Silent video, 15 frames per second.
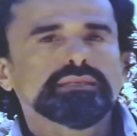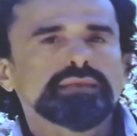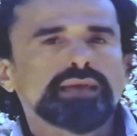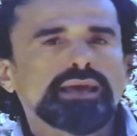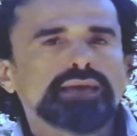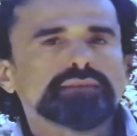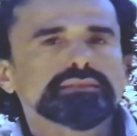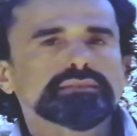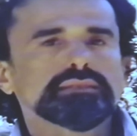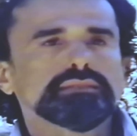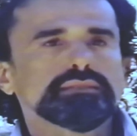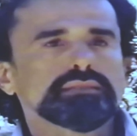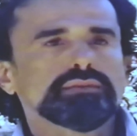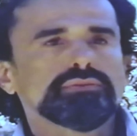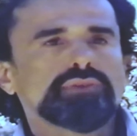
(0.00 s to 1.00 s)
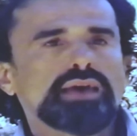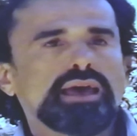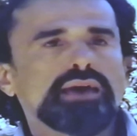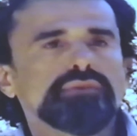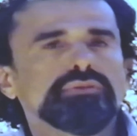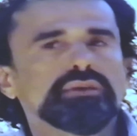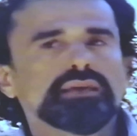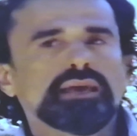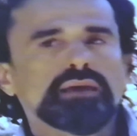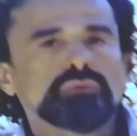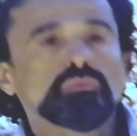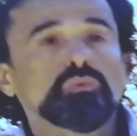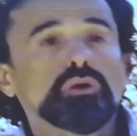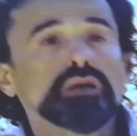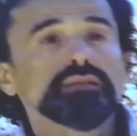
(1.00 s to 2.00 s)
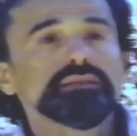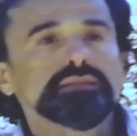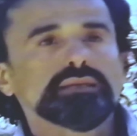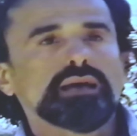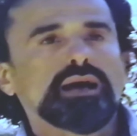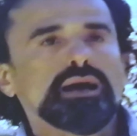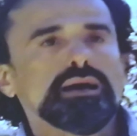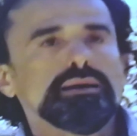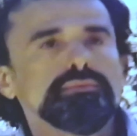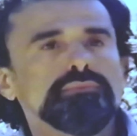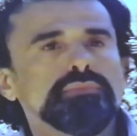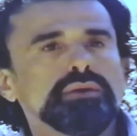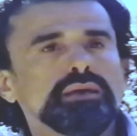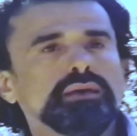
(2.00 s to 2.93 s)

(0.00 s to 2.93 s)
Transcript: the essence of having at one time